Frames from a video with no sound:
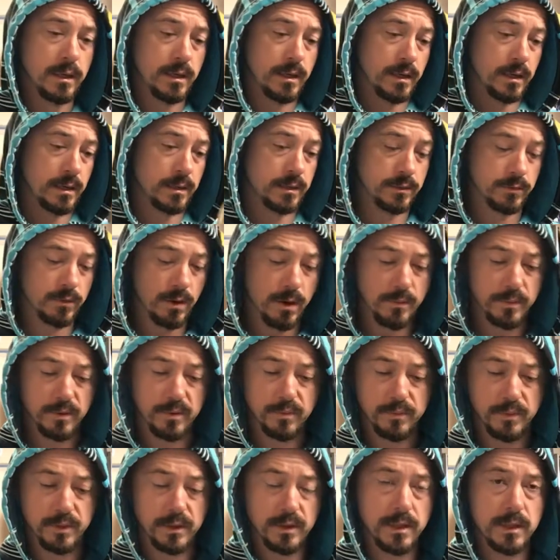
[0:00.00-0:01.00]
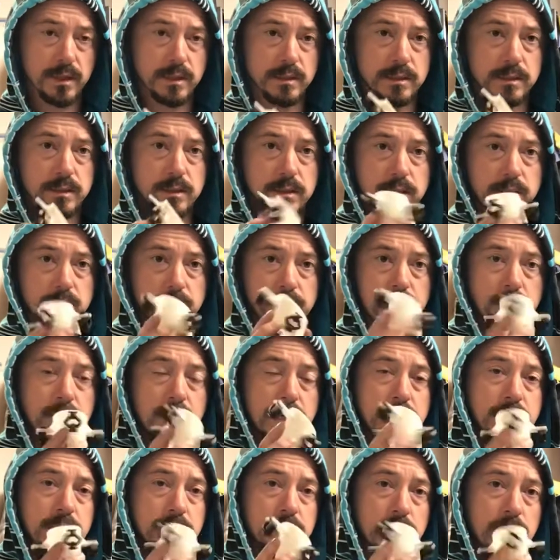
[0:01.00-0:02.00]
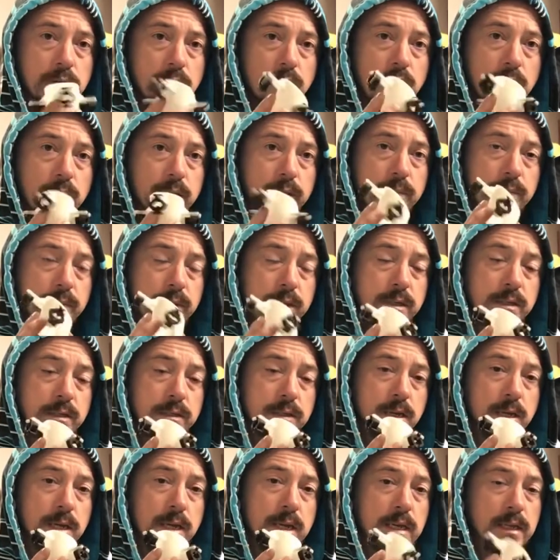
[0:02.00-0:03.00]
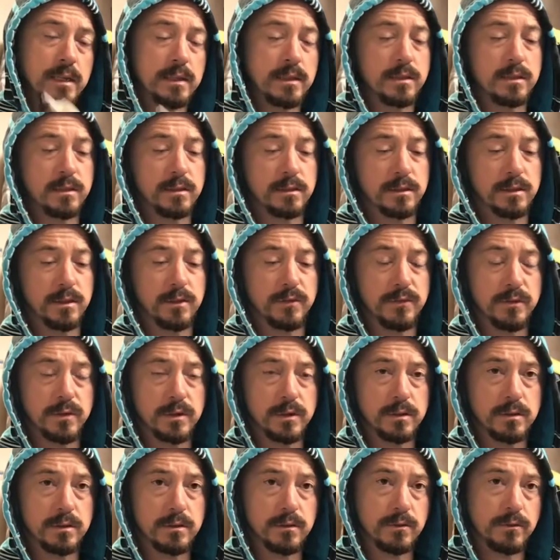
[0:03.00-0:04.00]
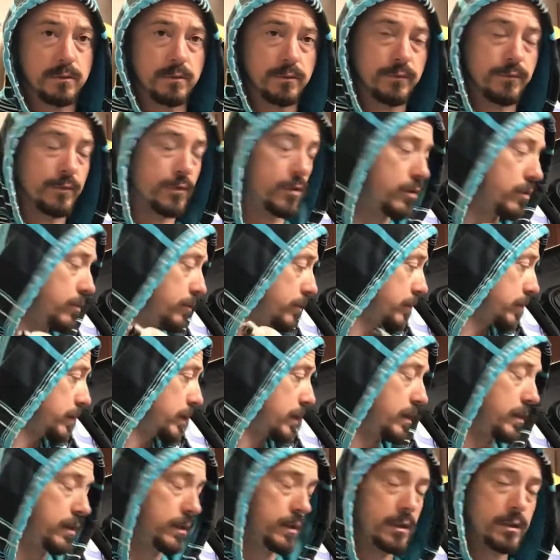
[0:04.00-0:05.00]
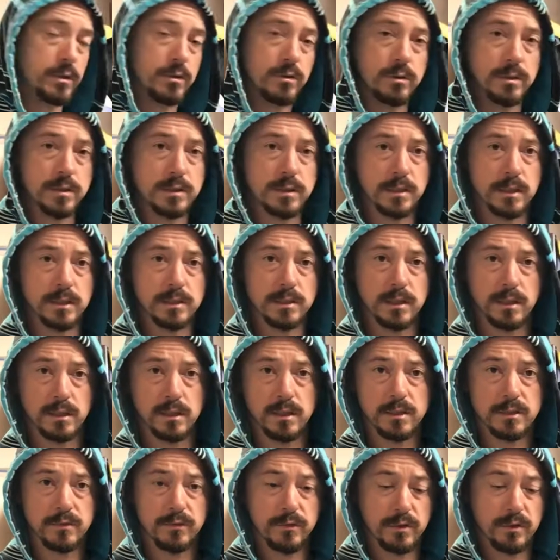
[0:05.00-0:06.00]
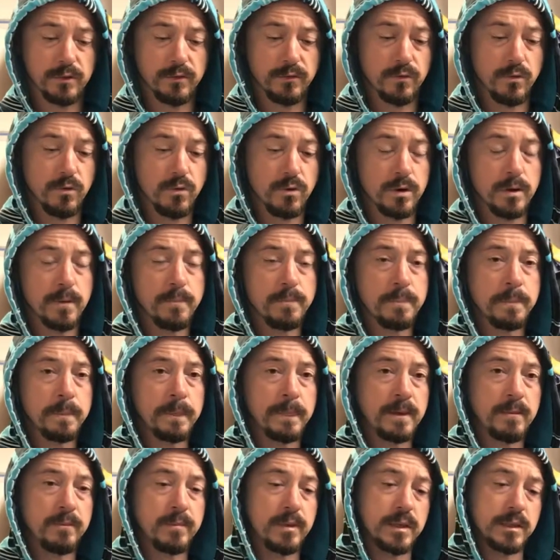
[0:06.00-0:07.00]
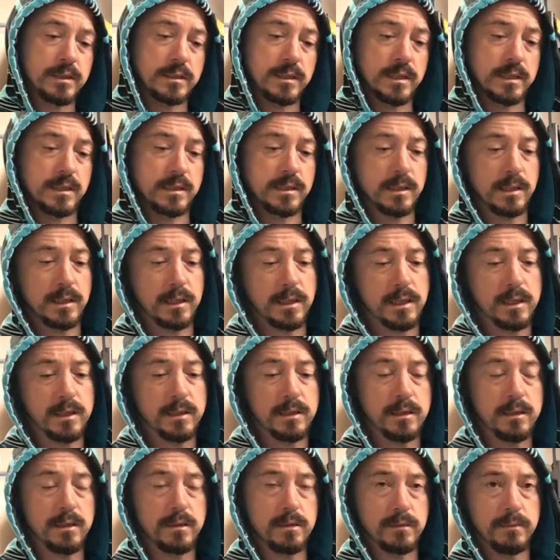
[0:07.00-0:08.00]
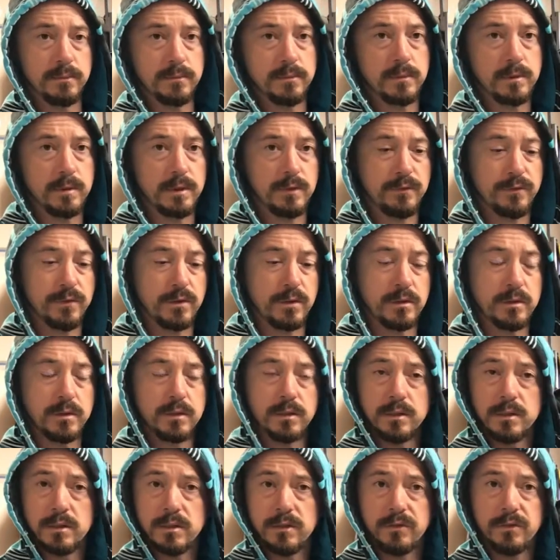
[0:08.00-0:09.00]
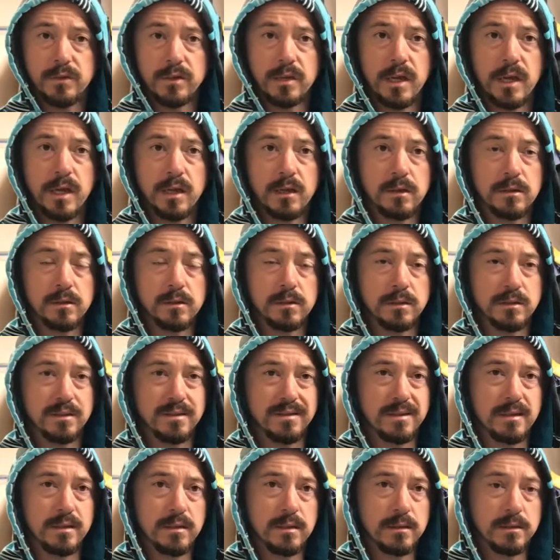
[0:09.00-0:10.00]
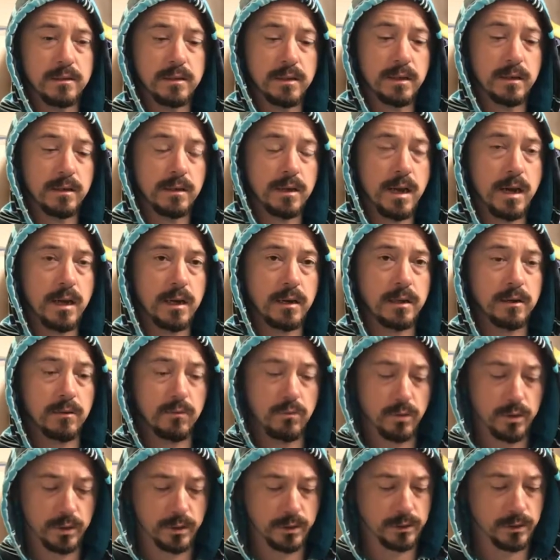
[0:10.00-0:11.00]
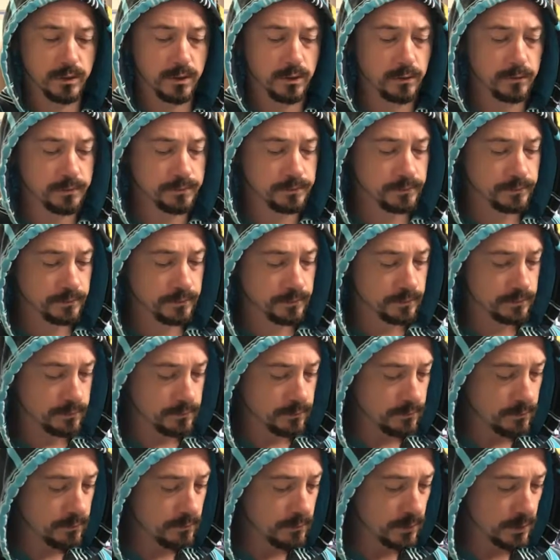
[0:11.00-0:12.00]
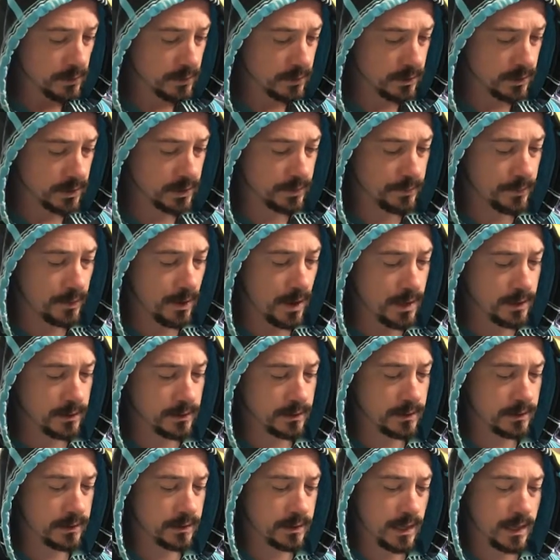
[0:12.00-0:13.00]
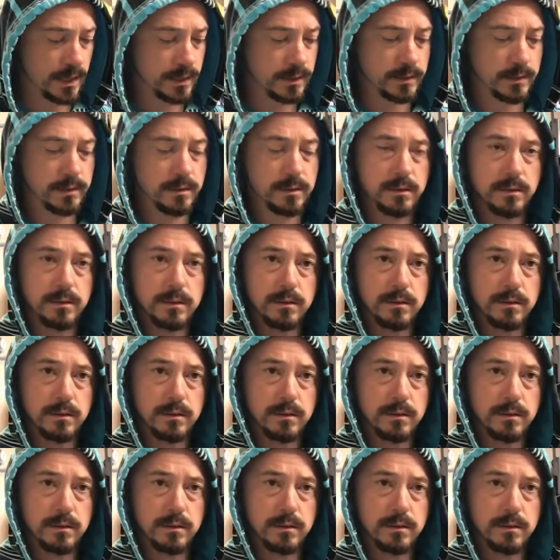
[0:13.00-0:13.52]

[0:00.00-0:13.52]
and swap it because this plastic, the white piece, they're different from e36 and s54 because they sit kind of different in a different angle, then they're not gonna work. So just pry the sides